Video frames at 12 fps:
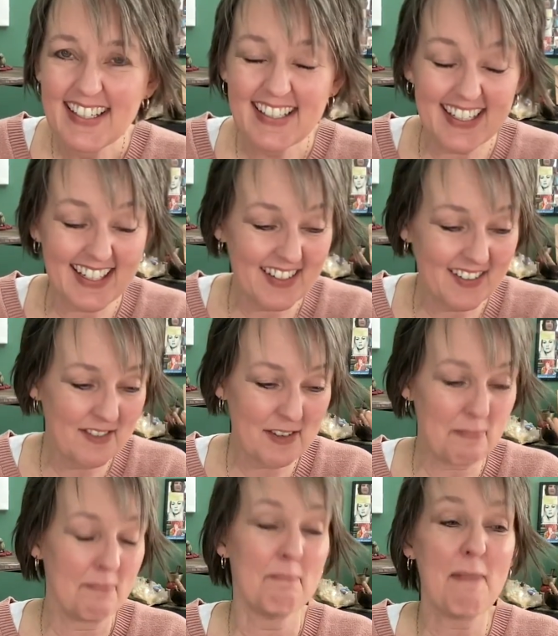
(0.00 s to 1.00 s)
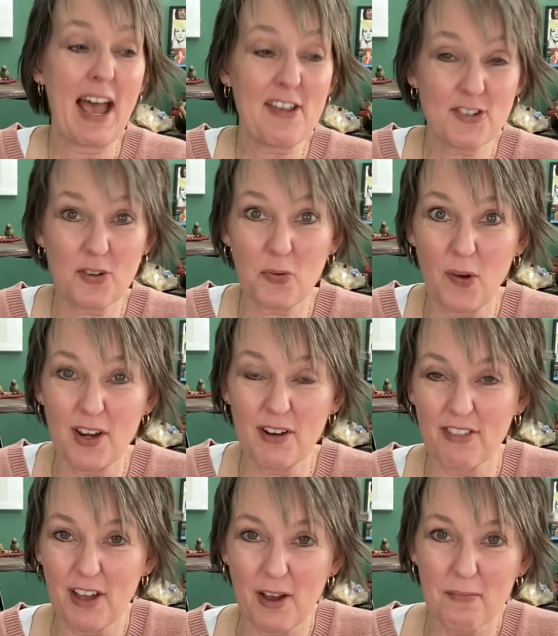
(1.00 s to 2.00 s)
to master one
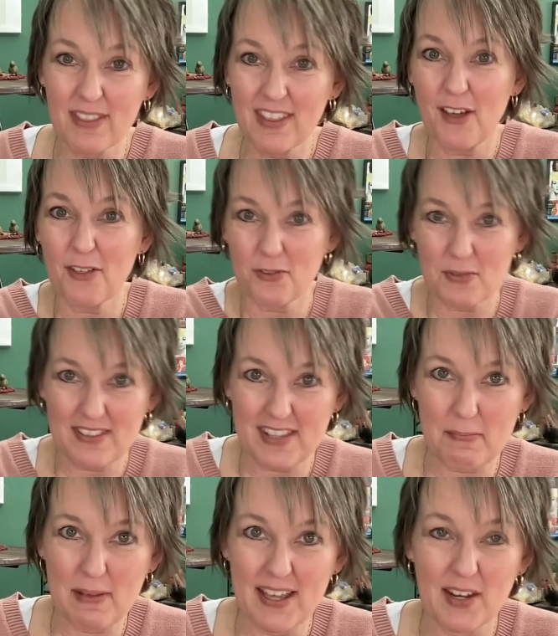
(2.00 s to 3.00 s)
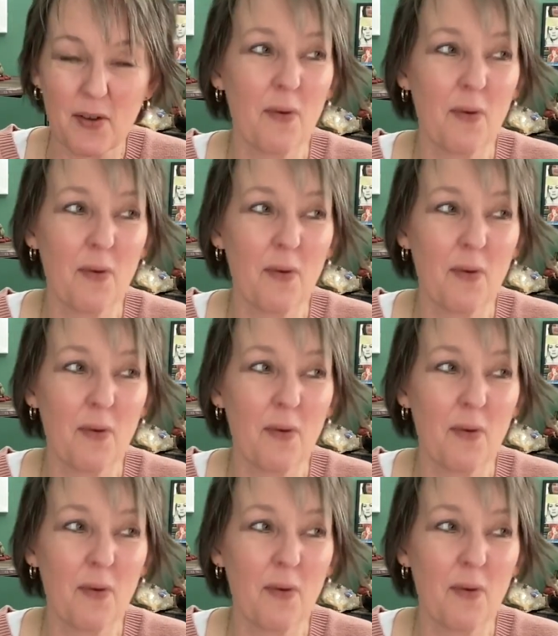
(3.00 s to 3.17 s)
of them, the others would slip in.